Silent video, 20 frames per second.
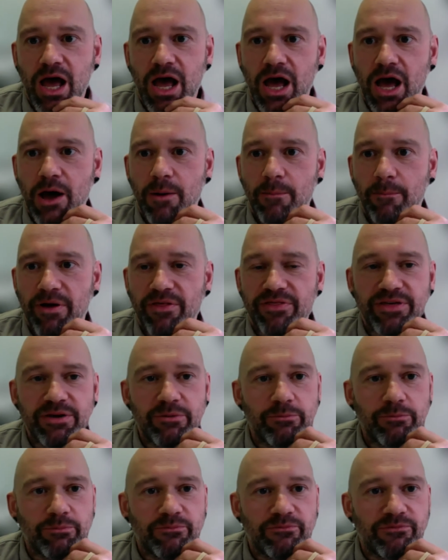but I
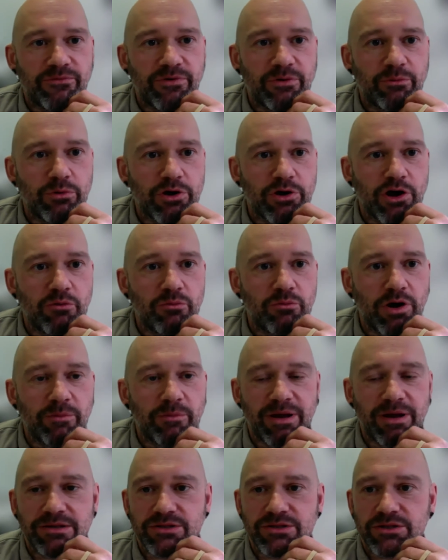think we'll go right
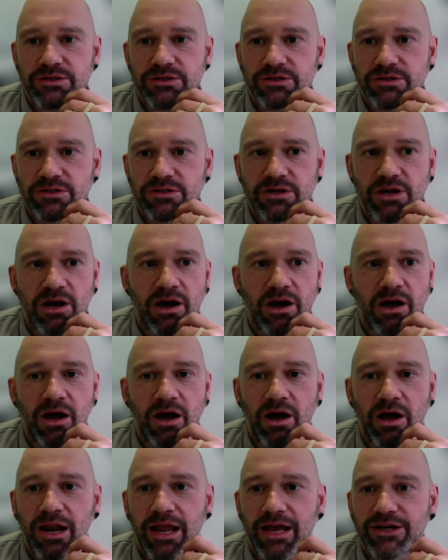back to
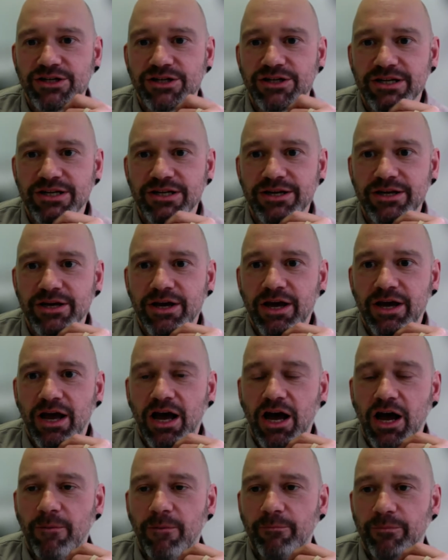Carl, actually.
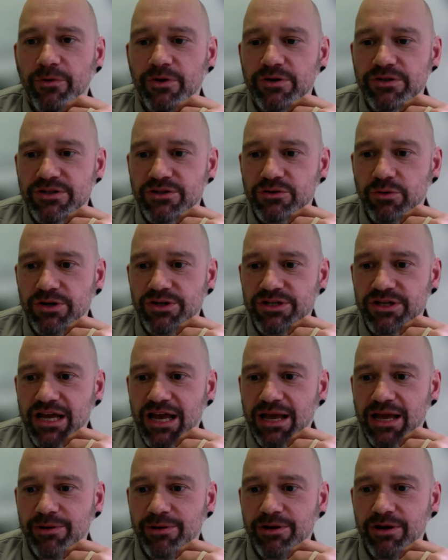Because this question
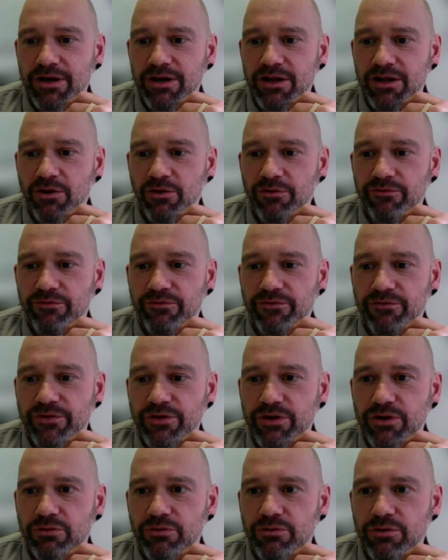came in early on for
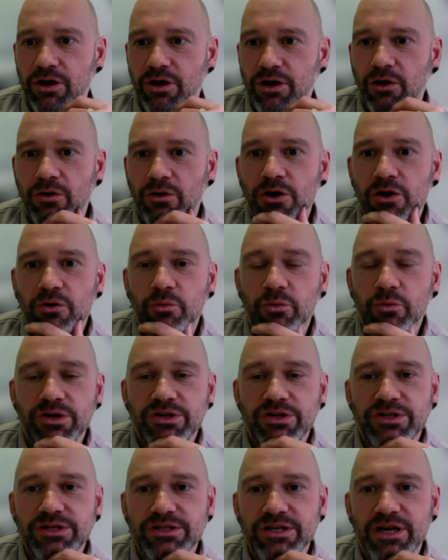you, Carl,
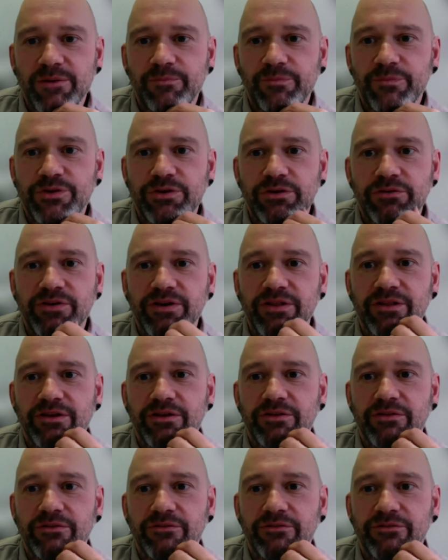which is, do you think
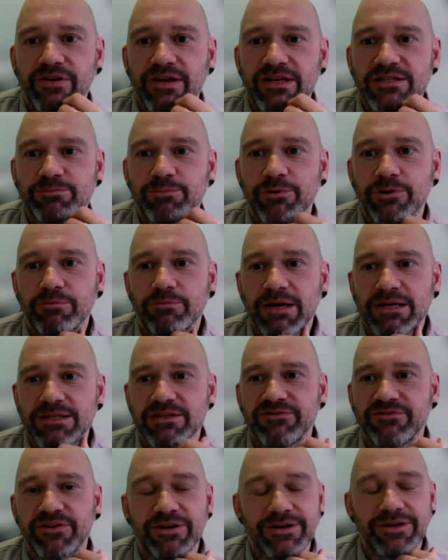that Facebook
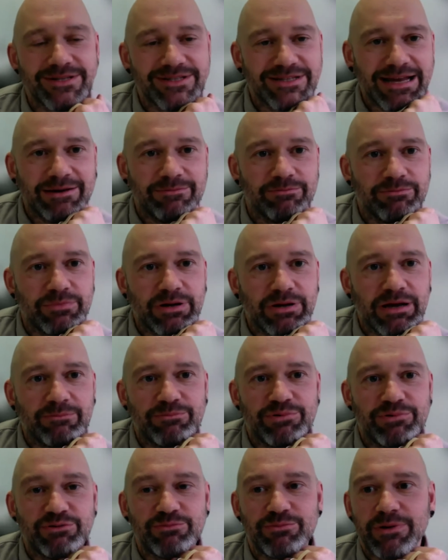Metaverse and
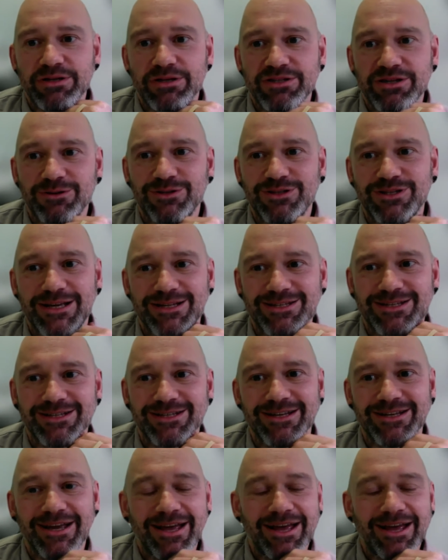presumably associated